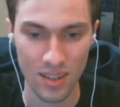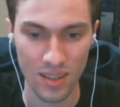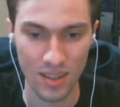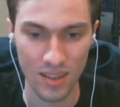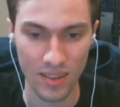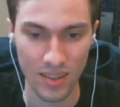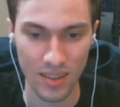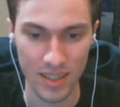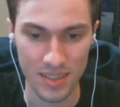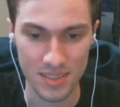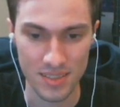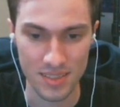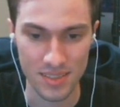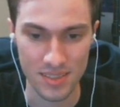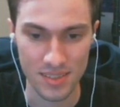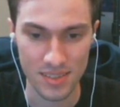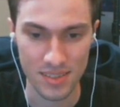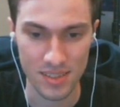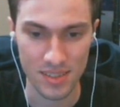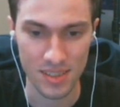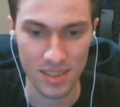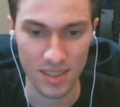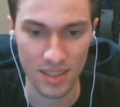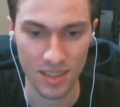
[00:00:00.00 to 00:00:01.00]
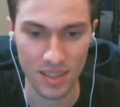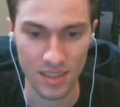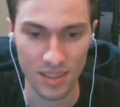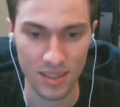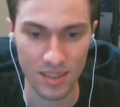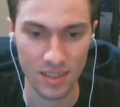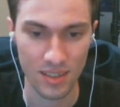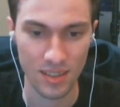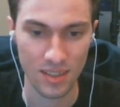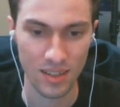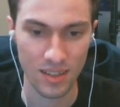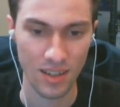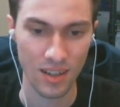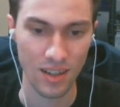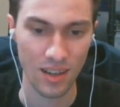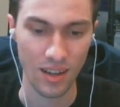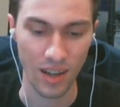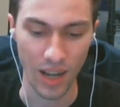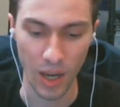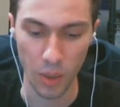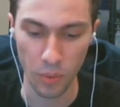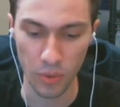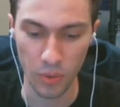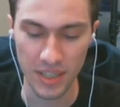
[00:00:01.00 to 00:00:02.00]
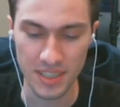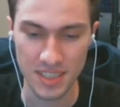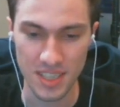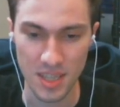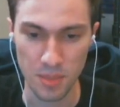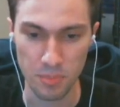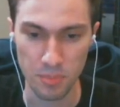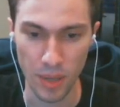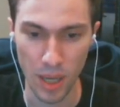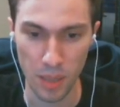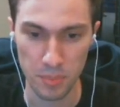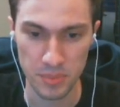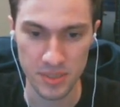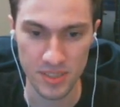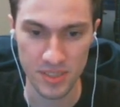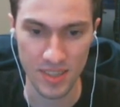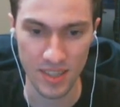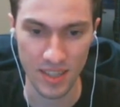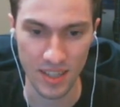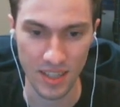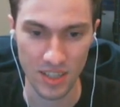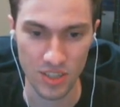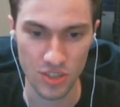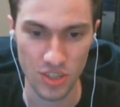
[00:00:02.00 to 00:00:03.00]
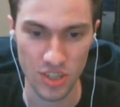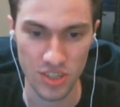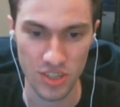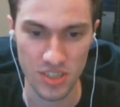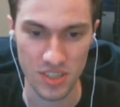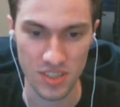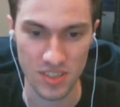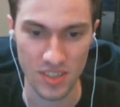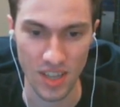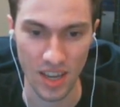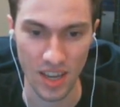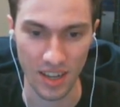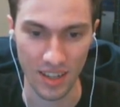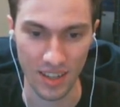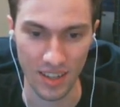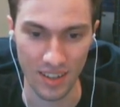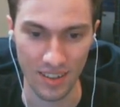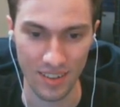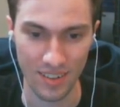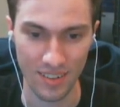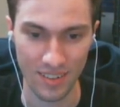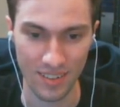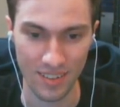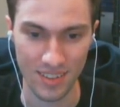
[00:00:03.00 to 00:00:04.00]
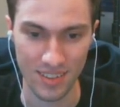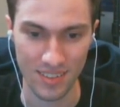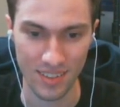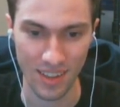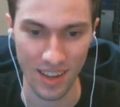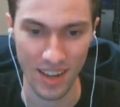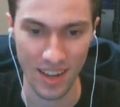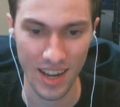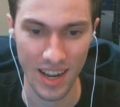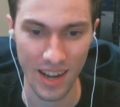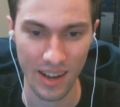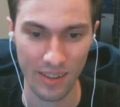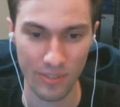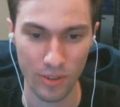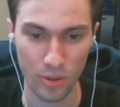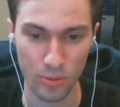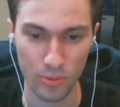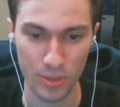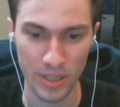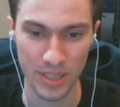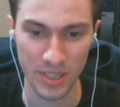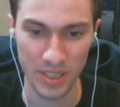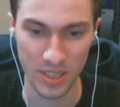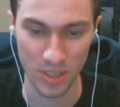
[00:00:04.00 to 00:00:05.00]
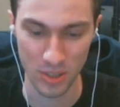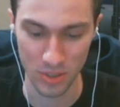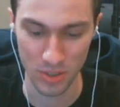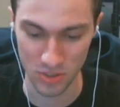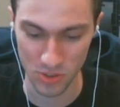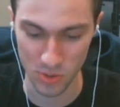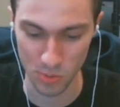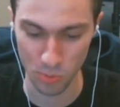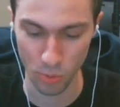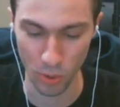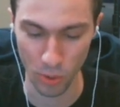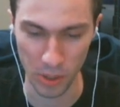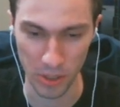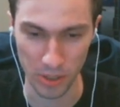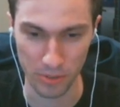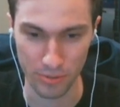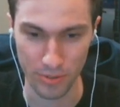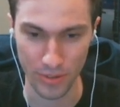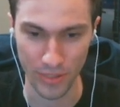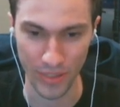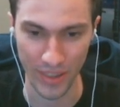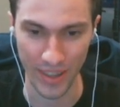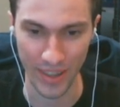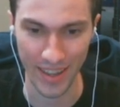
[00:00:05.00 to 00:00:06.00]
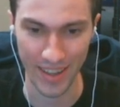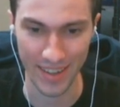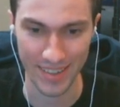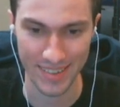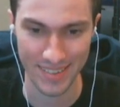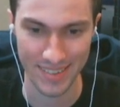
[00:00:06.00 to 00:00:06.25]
Let's see. I will get to the pumps thing in just a second, because I have a really good spoiler for that.